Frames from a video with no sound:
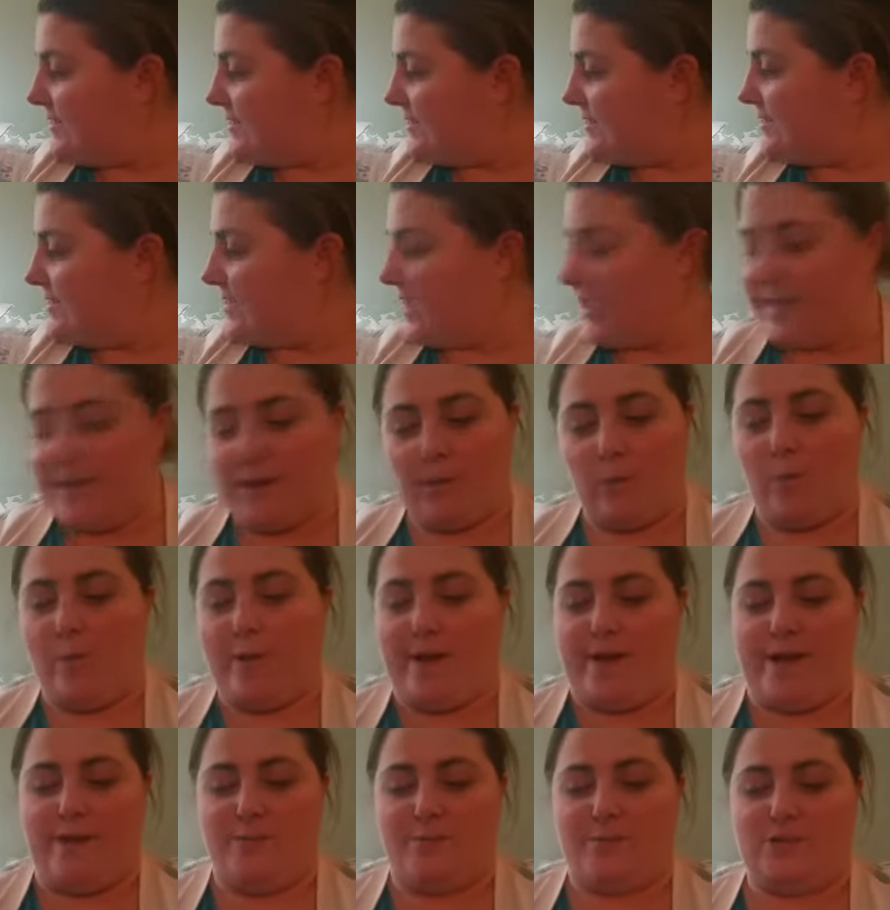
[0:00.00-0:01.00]
second
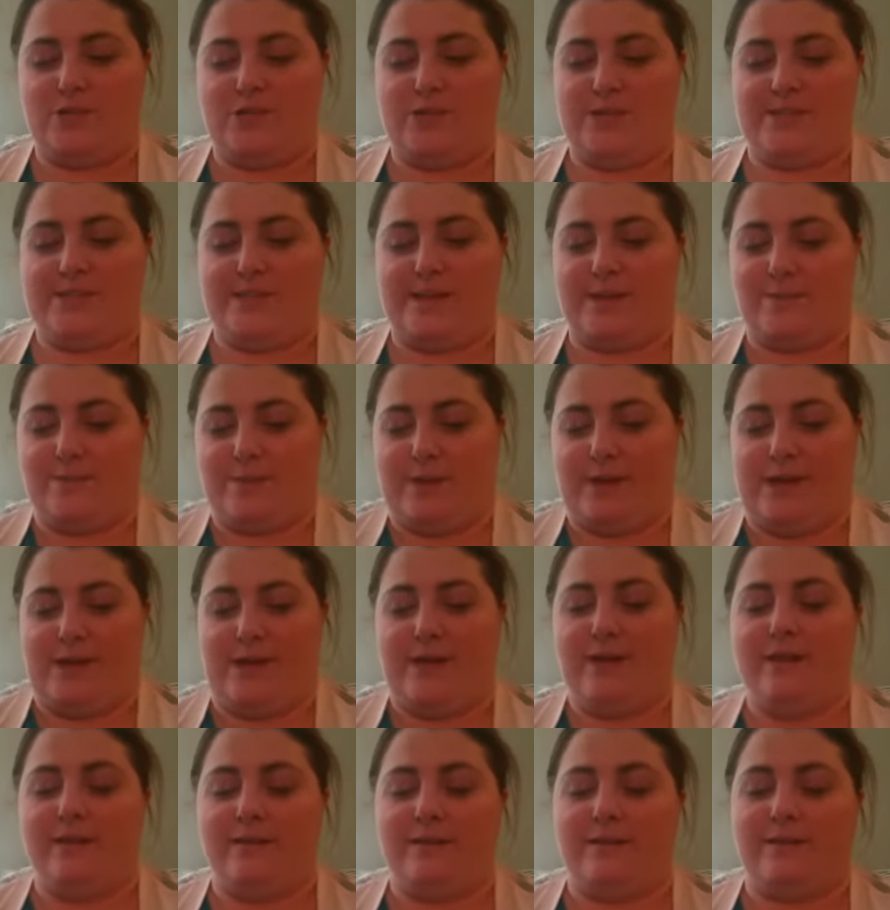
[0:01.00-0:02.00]
wipe she sent
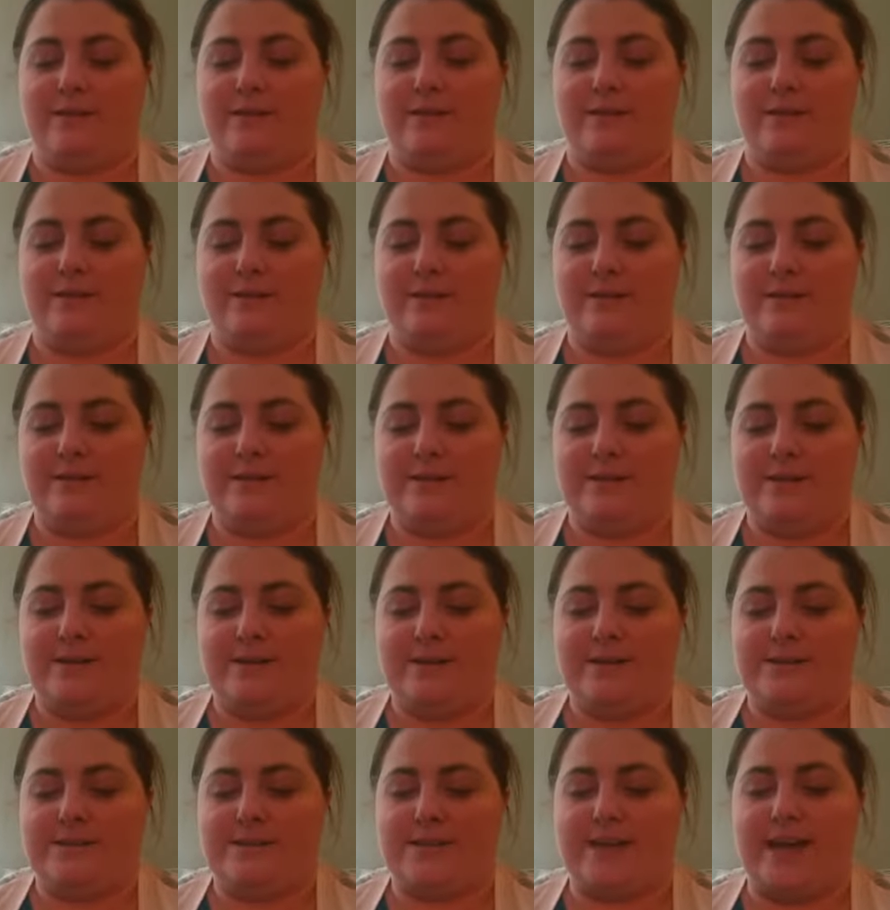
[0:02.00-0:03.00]
me
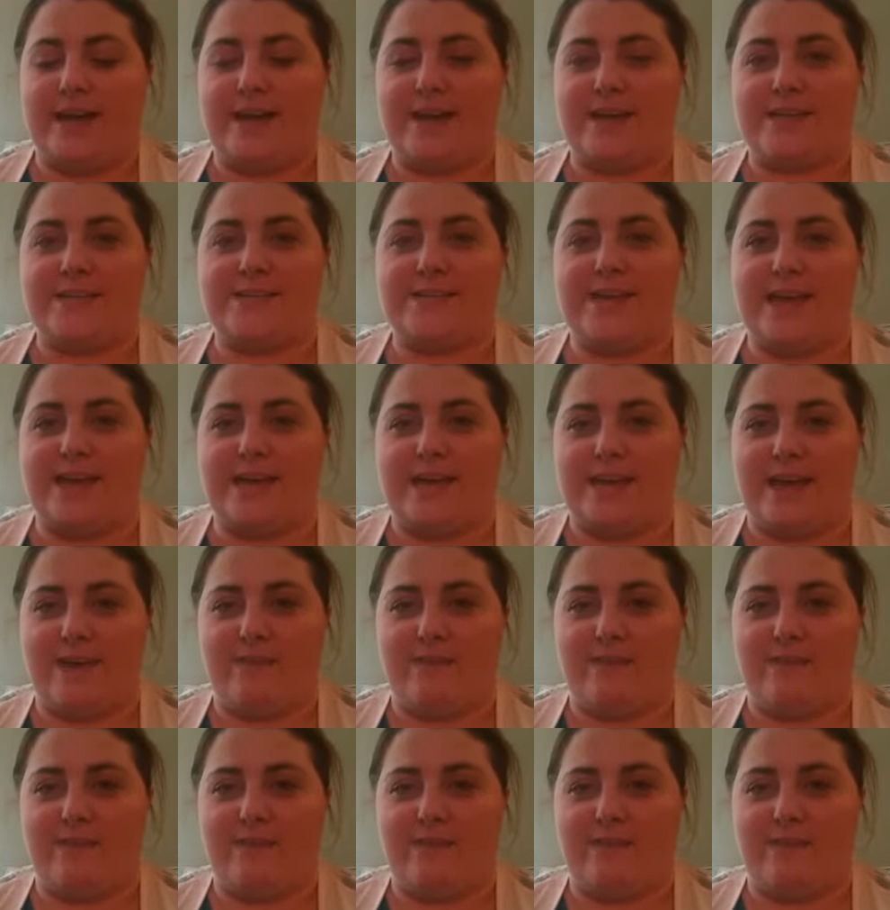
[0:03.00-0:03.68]
to kind of take